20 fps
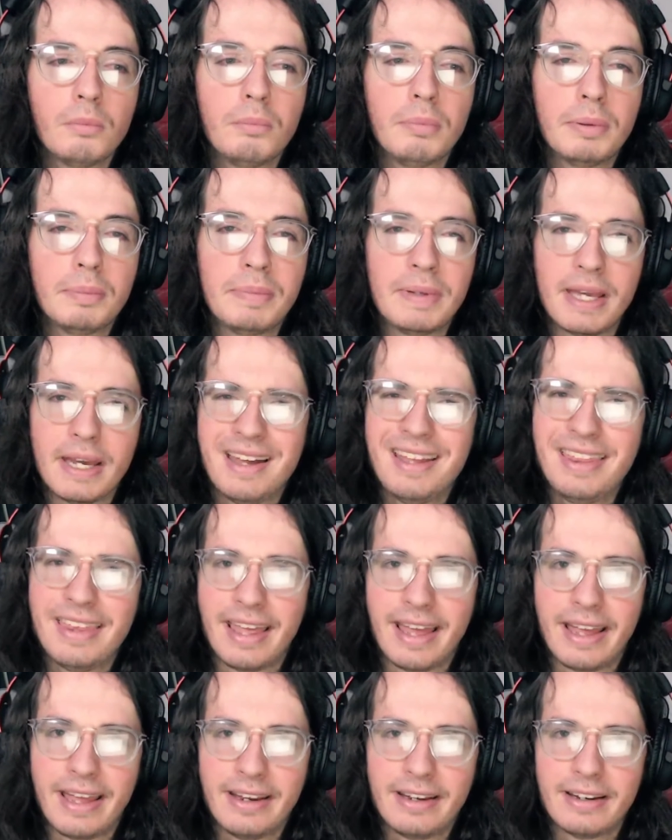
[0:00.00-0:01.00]
But beyond
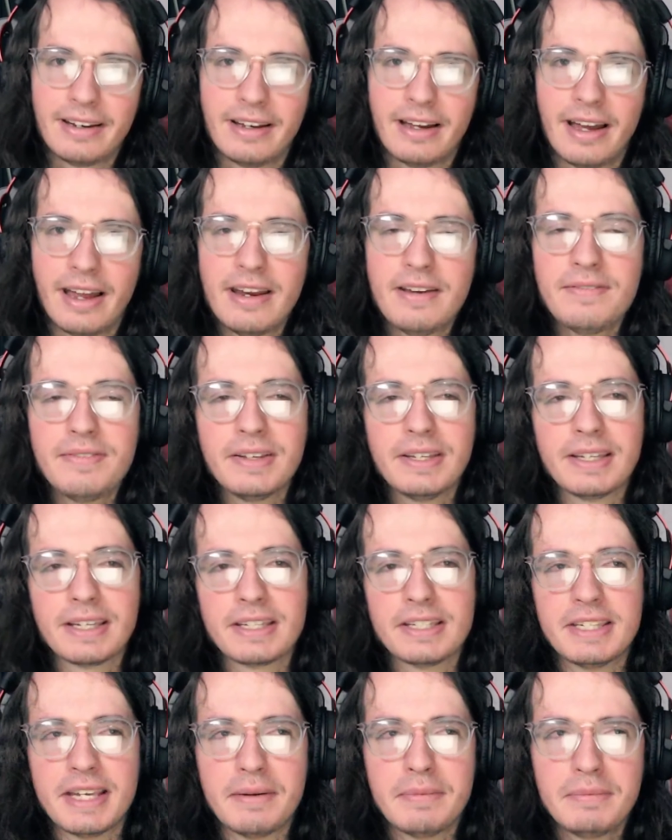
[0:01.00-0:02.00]
that, I didn't feel
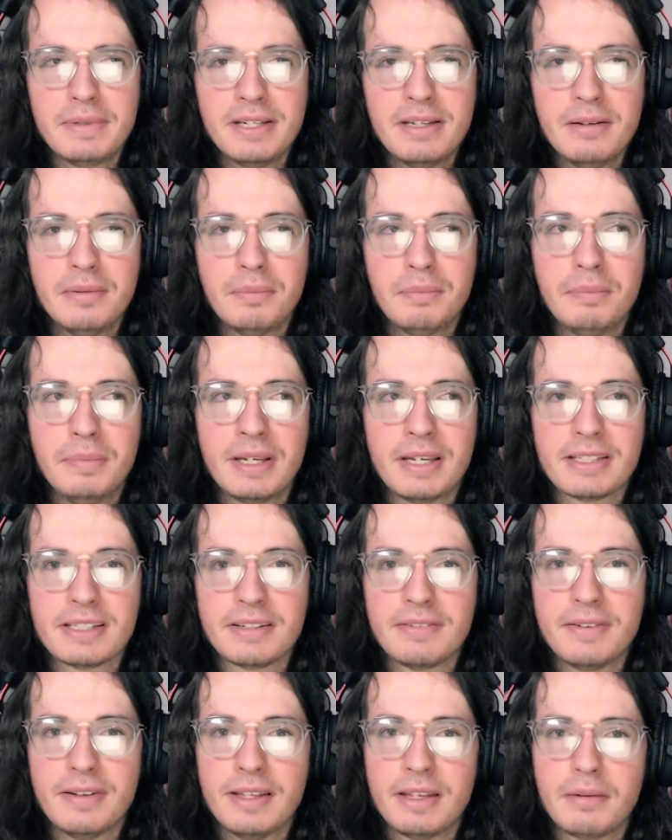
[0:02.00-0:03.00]
accepted because I
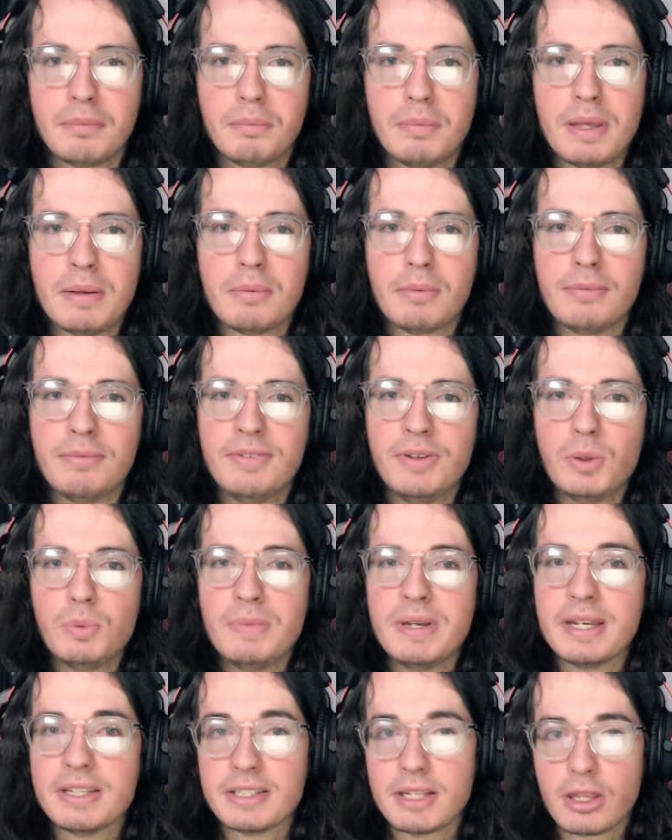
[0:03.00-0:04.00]
felt like people viewed
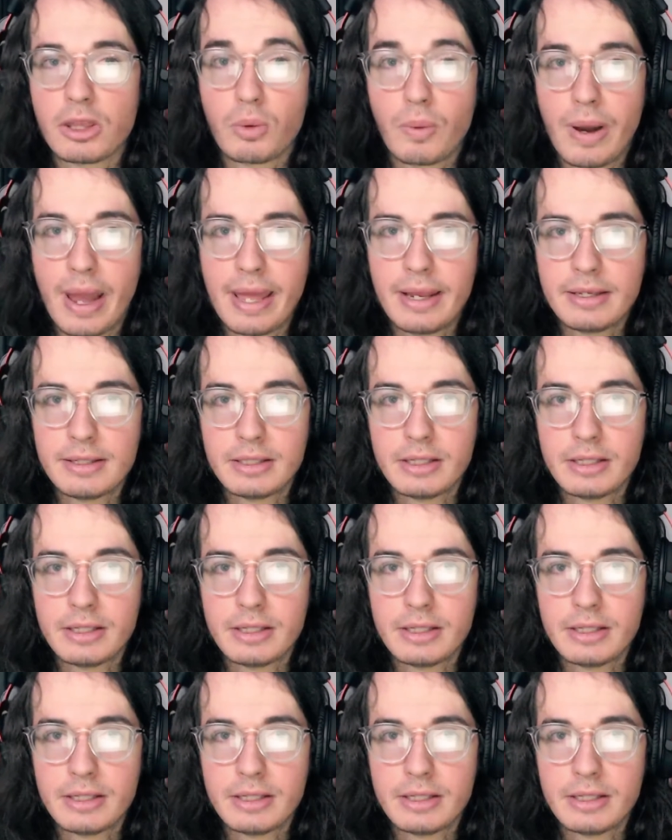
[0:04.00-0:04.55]
me as a threat.